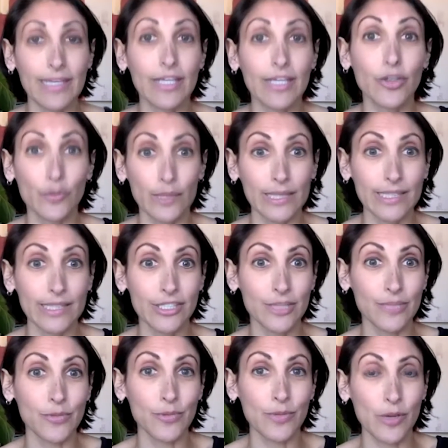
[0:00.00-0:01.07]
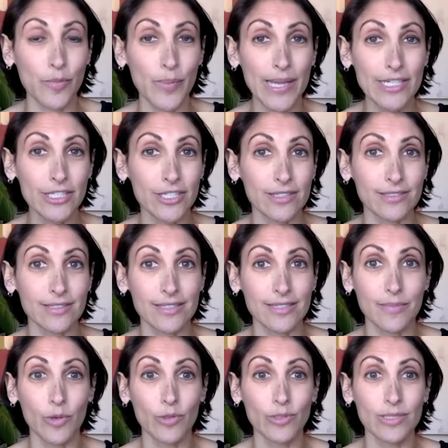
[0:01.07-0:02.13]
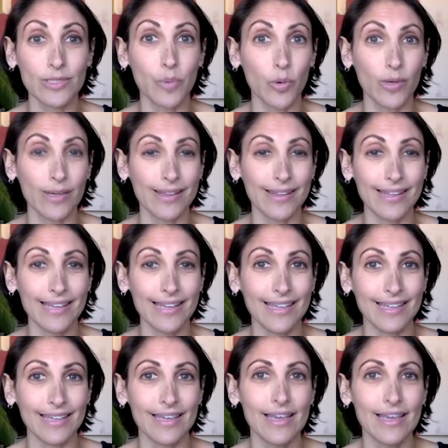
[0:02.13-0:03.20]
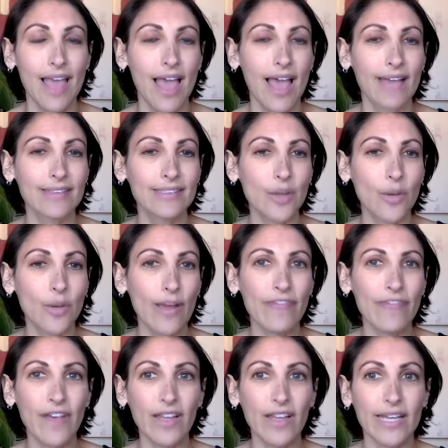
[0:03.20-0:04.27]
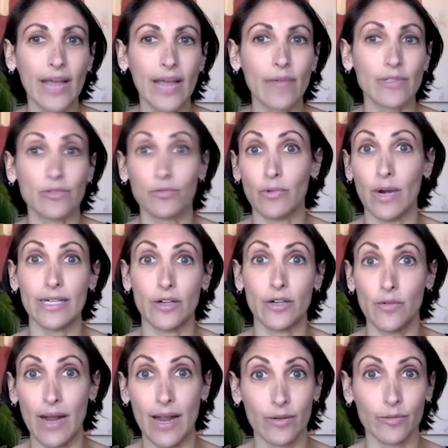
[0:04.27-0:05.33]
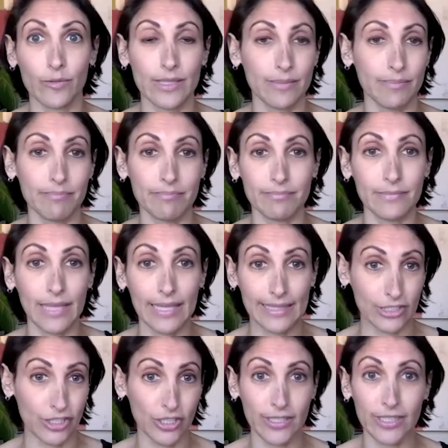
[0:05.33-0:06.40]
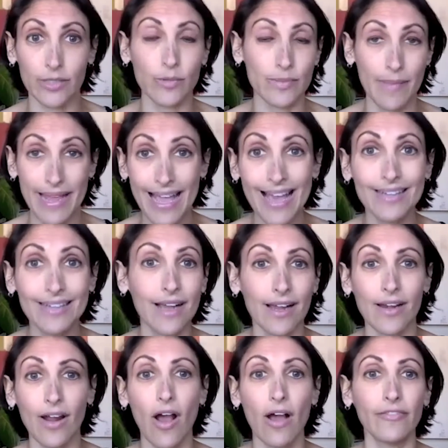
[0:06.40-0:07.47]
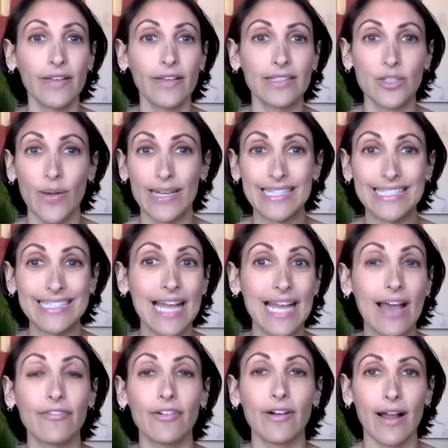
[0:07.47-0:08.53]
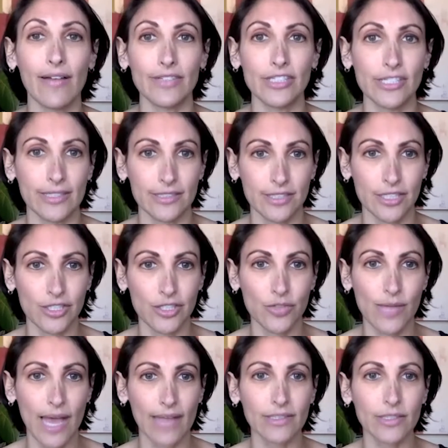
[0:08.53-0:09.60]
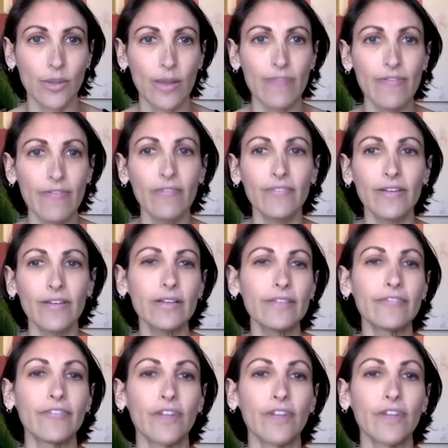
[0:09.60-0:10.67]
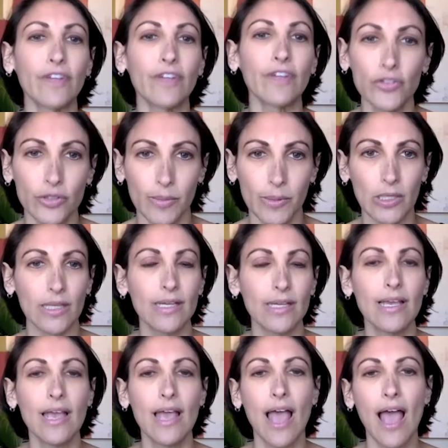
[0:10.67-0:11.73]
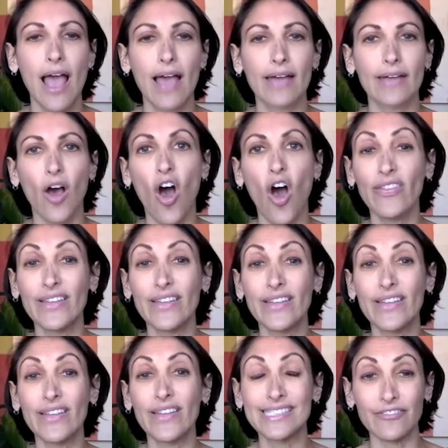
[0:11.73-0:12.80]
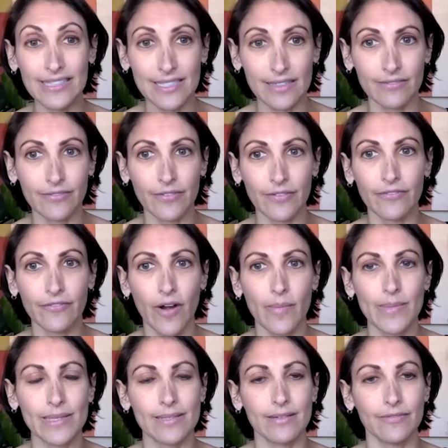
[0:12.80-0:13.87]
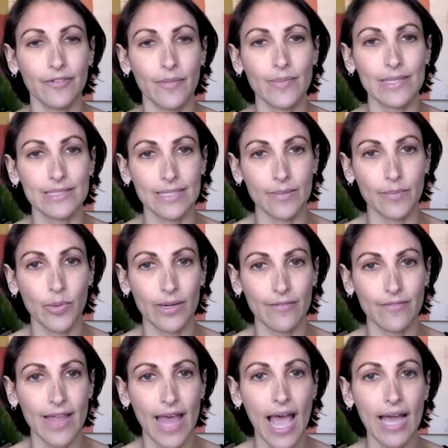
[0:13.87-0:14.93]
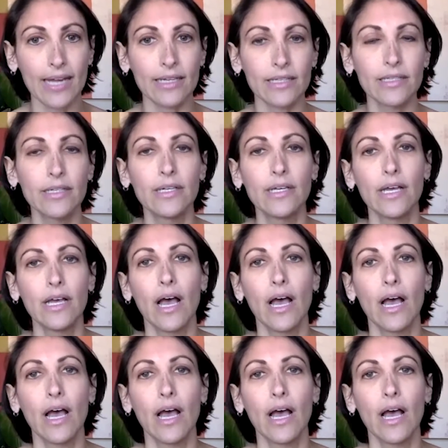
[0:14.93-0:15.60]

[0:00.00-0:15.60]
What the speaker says: making your relationships with your patients is the most important thing. And so I felt like I was running around with like a chicken with my head cut off. And so I didn't ever have a chance to do that. So I felt very vulnerable and on the defensive from the standpoint of that.